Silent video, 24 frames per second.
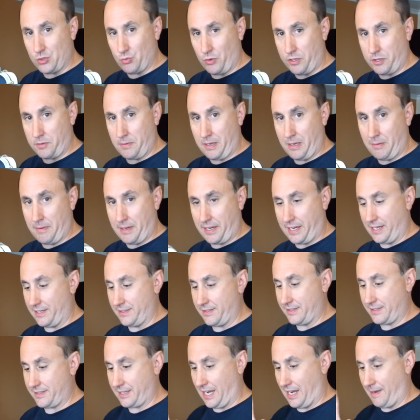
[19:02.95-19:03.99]
with me because
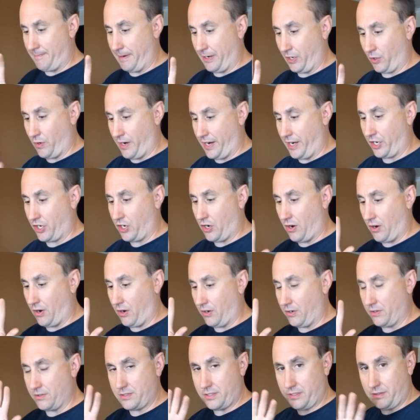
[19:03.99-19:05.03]
it's got my credit
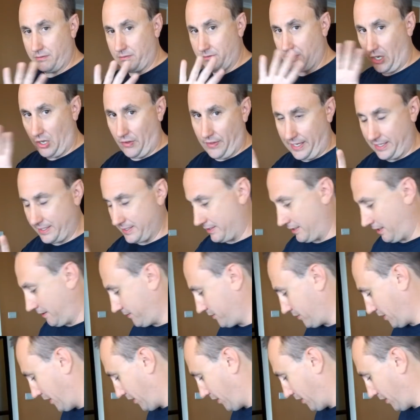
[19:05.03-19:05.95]
cards and all that stuff. So I